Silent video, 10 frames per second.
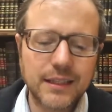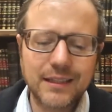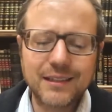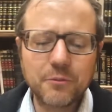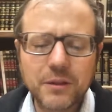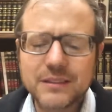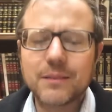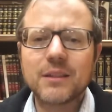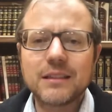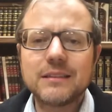and what's
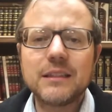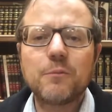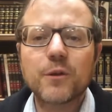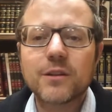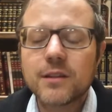some of the deeper